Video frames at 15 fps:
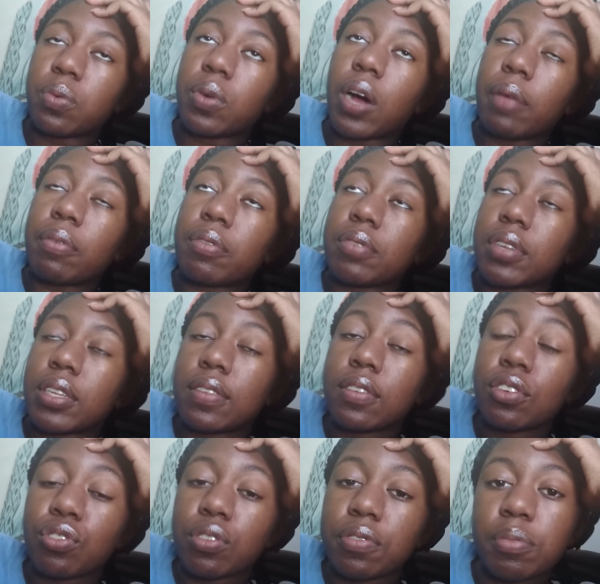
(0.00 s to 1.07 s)
I will release a
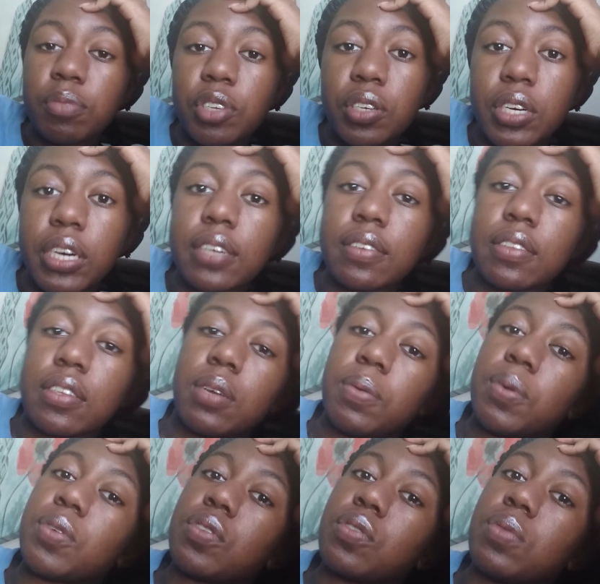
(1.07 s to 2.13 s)
short film to you guys, and I will
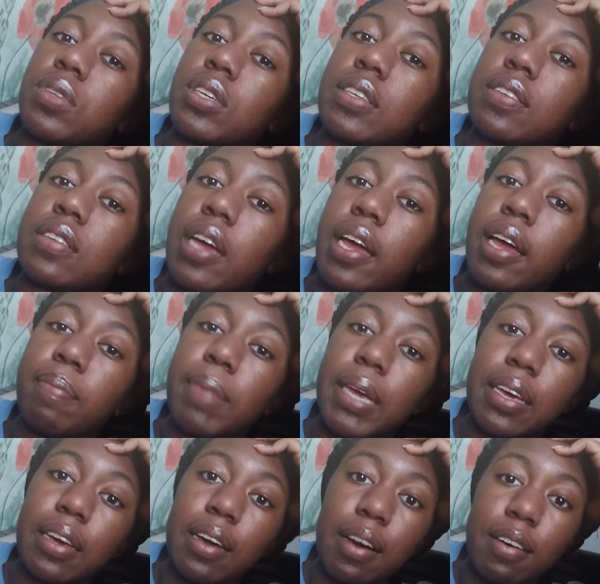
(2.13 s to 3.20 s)
also release a
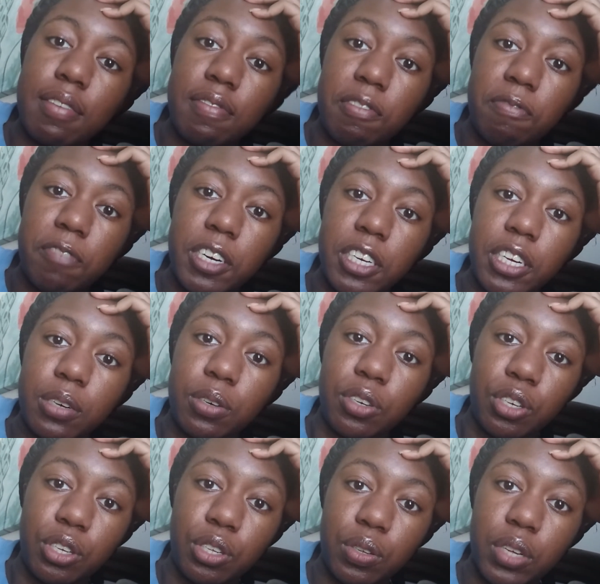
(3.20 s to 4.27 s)
making of a video
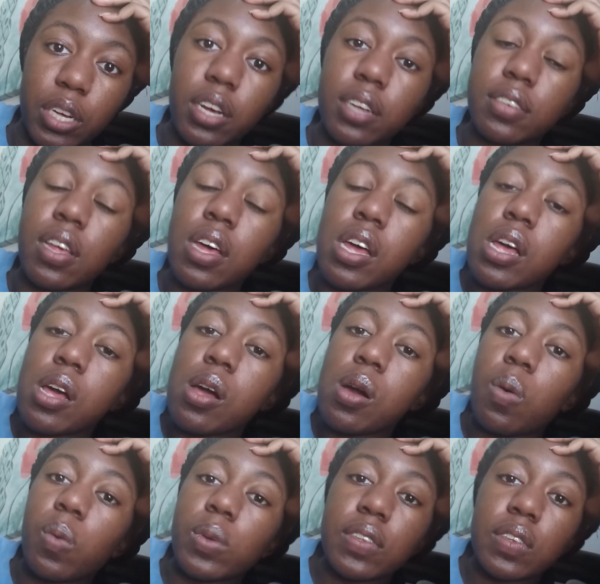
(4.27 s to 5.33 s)
to you guys
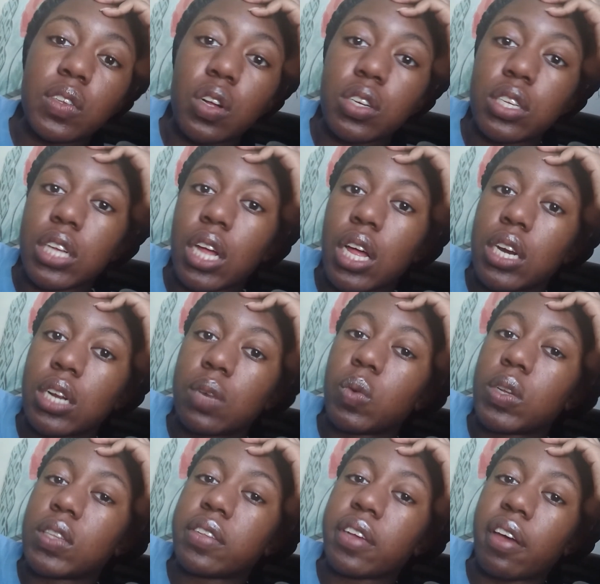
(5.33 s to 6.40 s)
once it's all done and
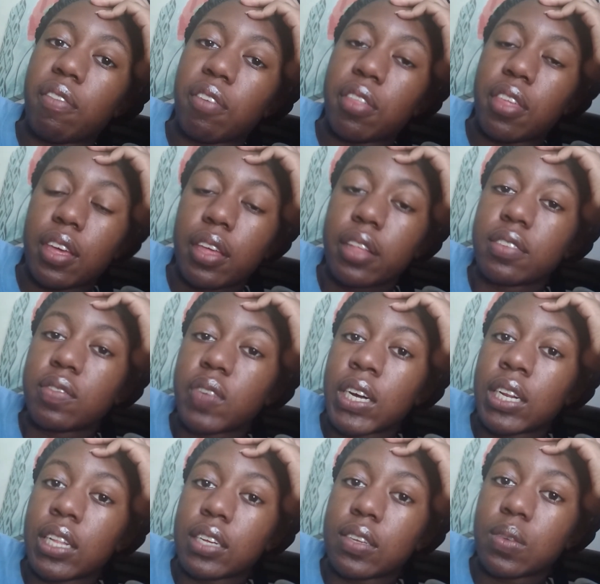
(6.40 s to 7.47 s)
once everything is
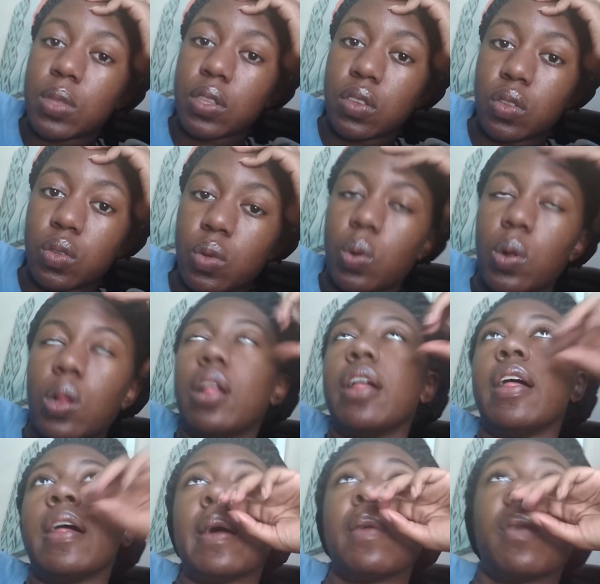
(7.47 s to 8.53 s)
finalized with the school.
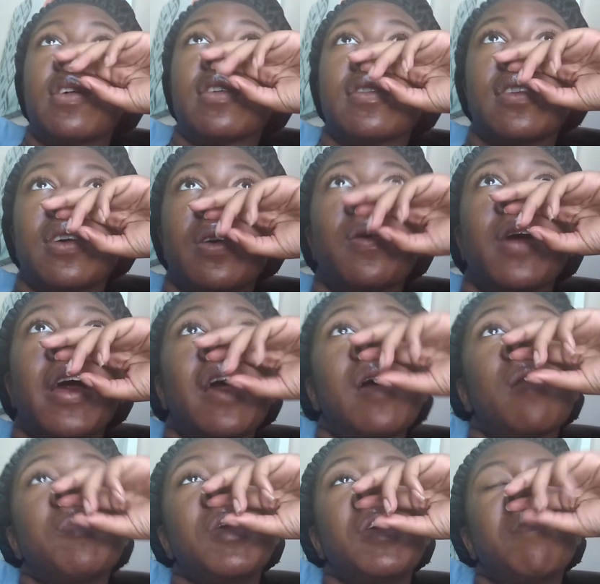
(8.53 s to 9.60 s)
I will also
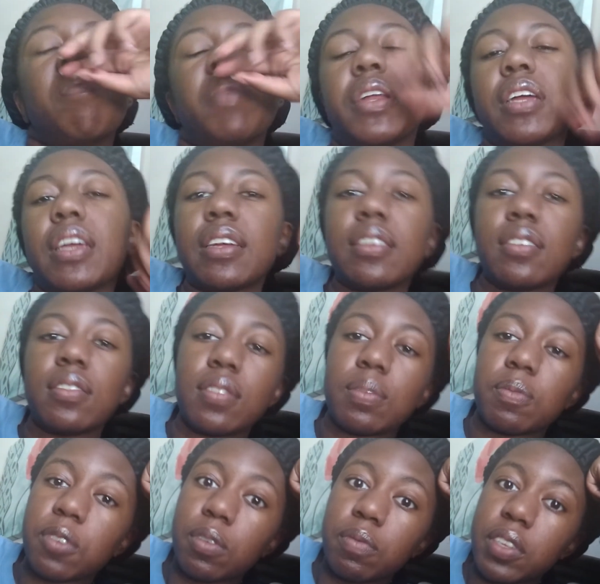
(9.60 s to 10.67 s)
be putting it into some
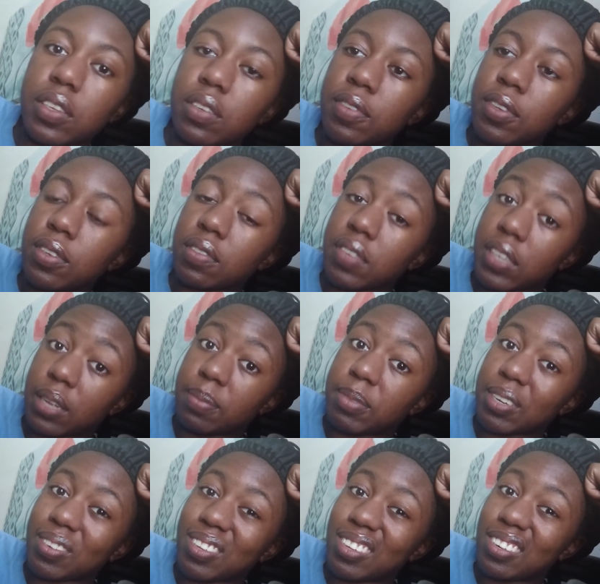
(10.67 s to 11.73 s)
film festivals if it comes
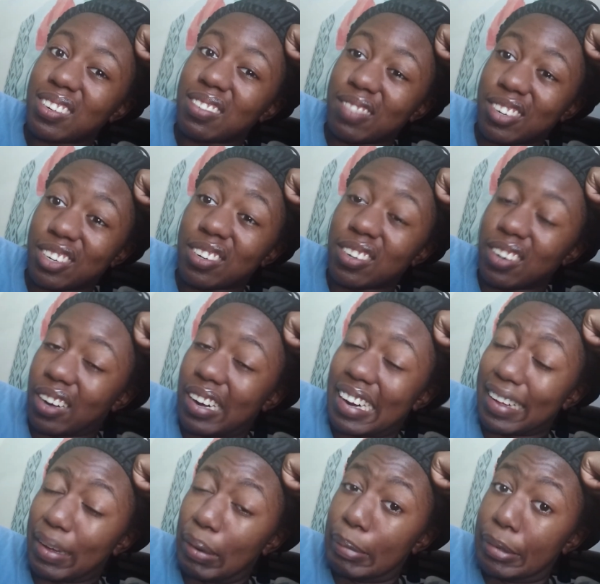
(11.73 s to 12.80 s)
out good, which I
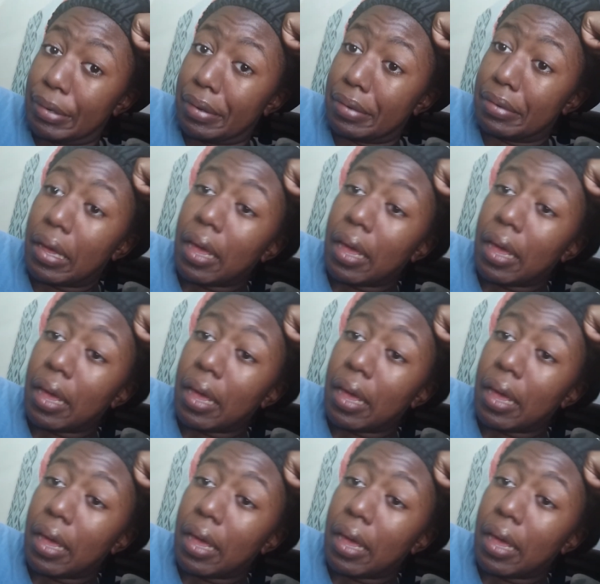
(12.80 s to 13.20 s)
hope it does.